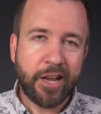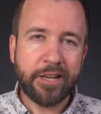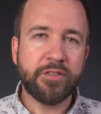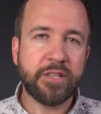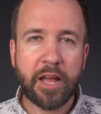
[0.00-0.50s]
kind
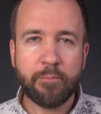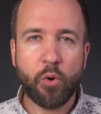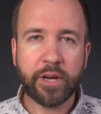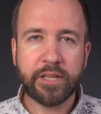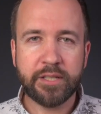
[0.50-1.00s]
of staying
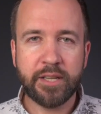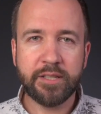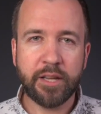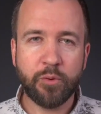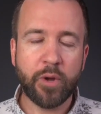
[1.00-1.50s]
more
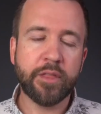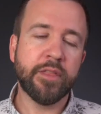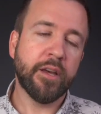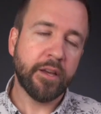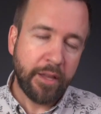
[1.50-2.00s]
consistent with
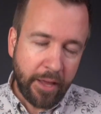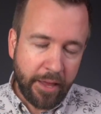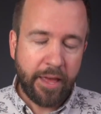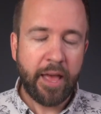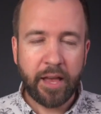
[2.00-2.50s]
the
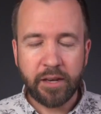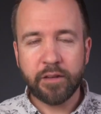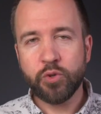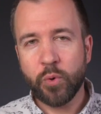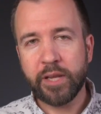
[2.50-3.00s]
end
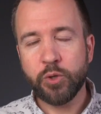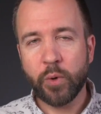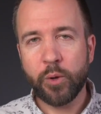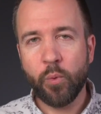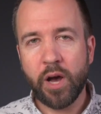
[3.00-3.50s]
of
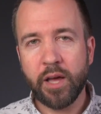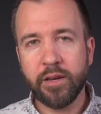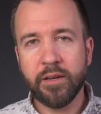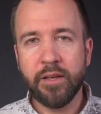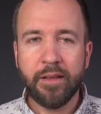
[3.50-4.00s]

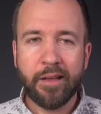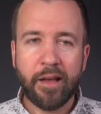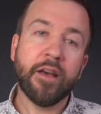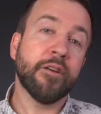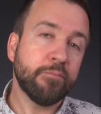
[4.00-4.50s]
2021,
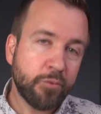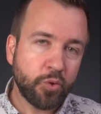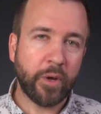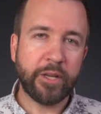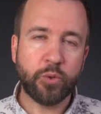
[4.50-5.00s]

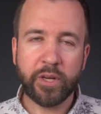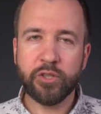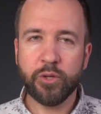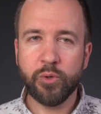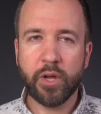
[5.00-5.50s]

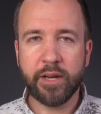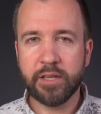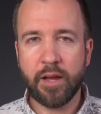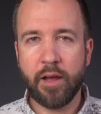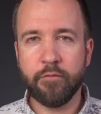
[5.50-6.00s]
2022 kind of
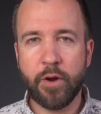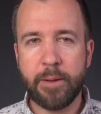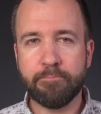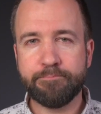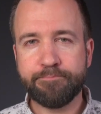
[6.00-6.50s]
time
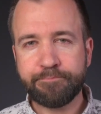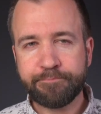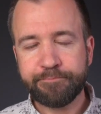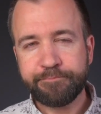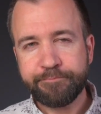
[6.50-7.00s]
frame?
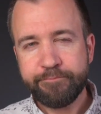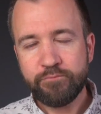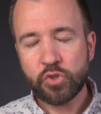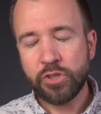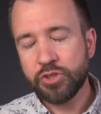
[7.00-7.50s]

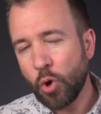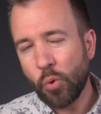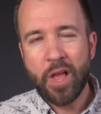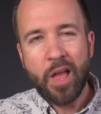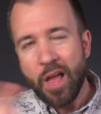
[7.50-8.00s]

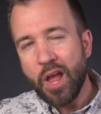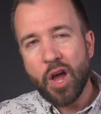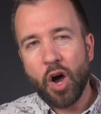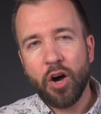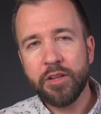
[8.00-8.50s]
So
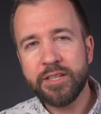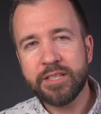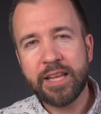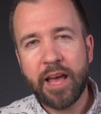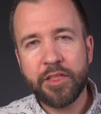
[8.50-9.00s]
all this
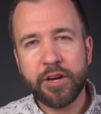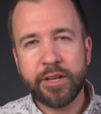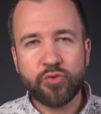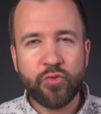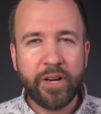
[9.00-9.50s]
together,
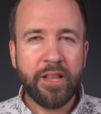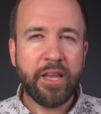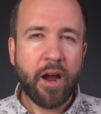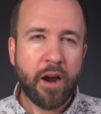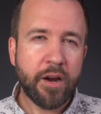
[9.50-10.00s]
it's really
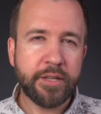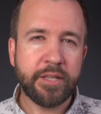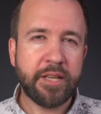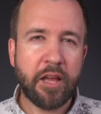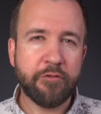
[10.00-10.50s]
hard to
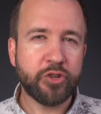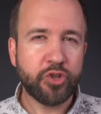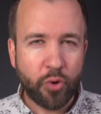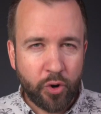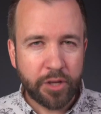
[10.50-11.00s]
say for
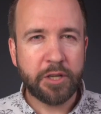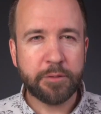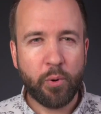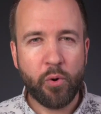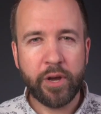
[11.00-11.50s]
sure at this
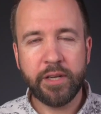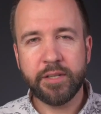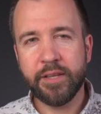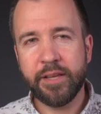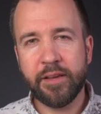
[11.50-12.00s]

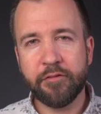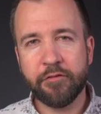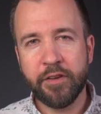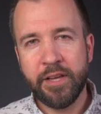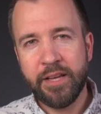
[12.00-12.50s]
point if